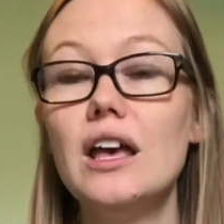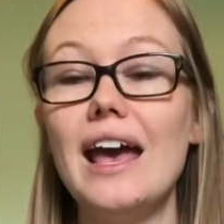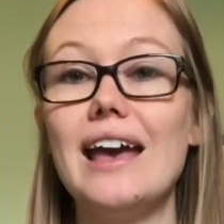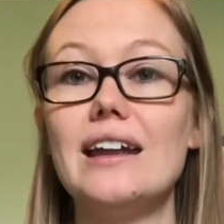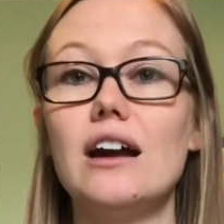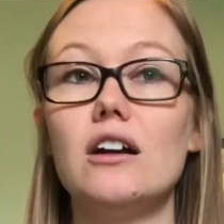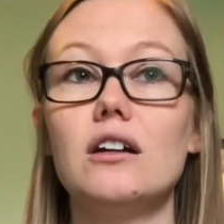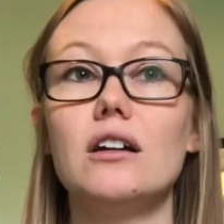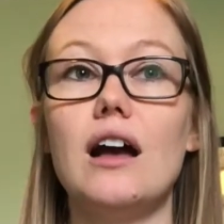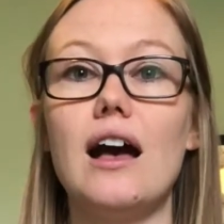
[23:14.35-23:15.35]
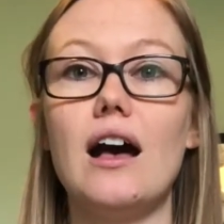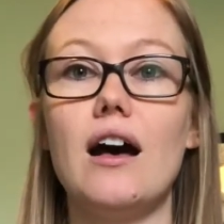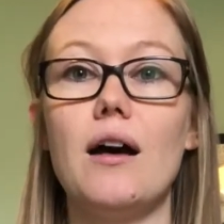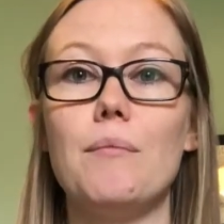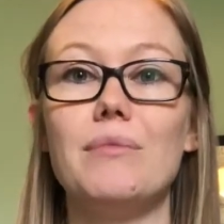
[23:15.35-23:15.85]
and are
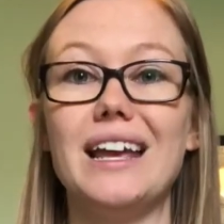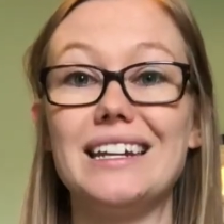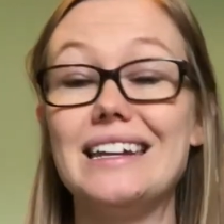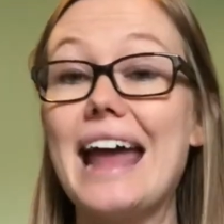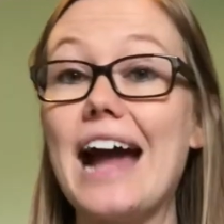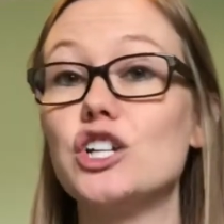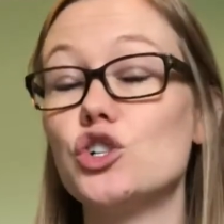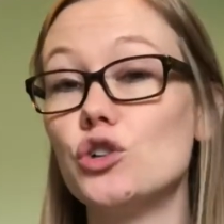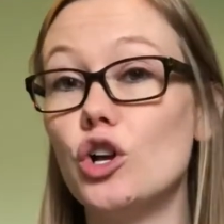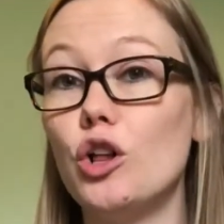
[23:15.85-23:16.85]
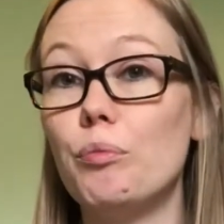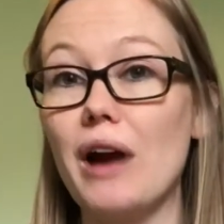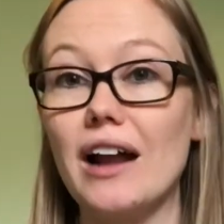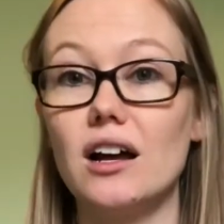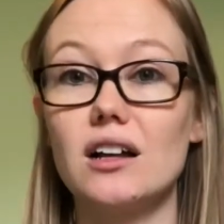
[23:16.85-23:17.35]
like natural
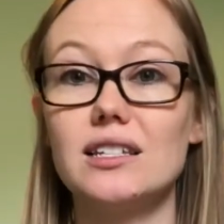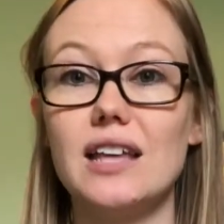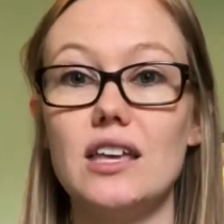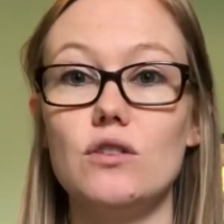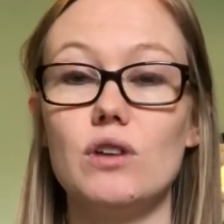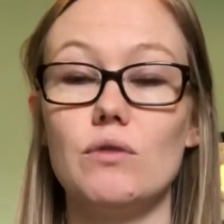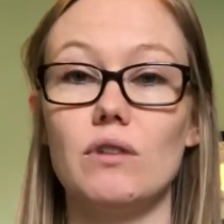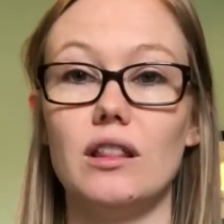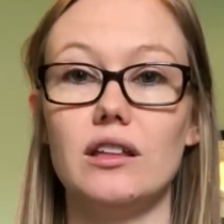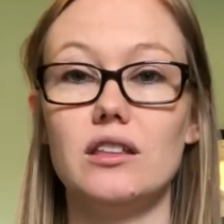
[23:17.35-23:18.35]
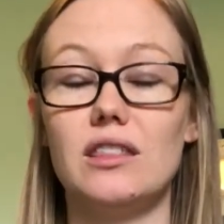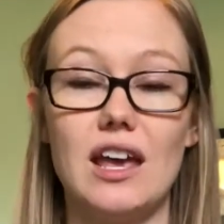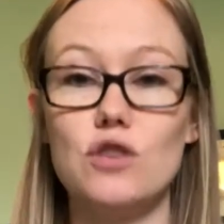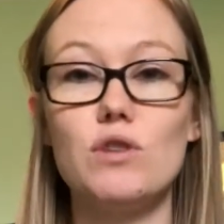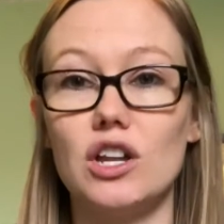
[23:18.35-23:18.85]
products that you
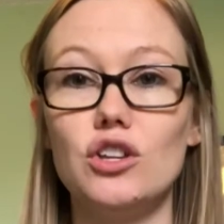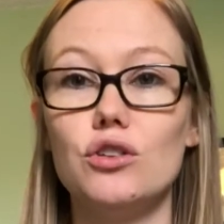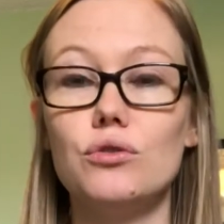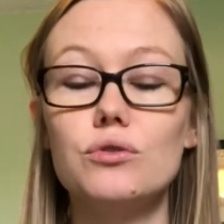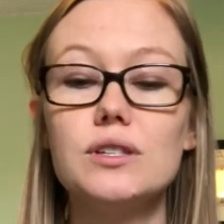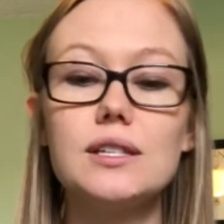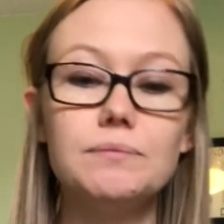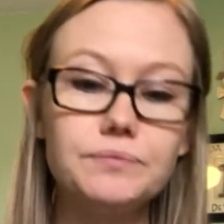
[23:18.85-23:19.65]
can use.